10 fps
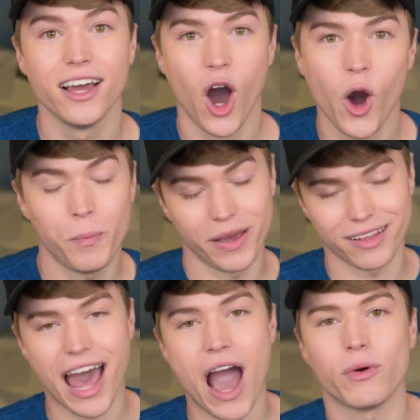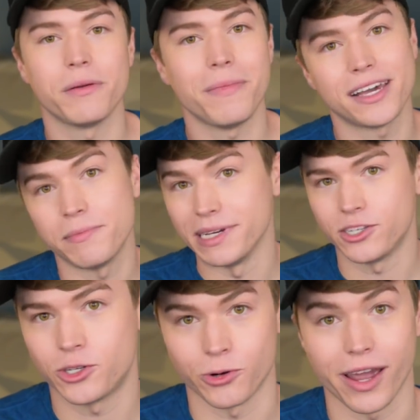hoping that would make me
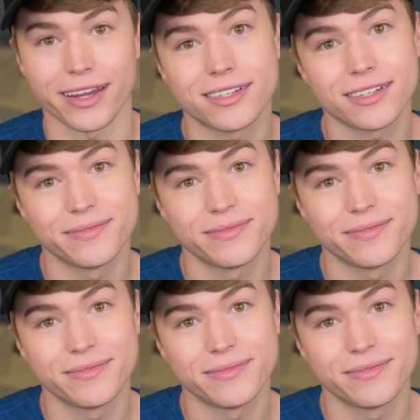straight.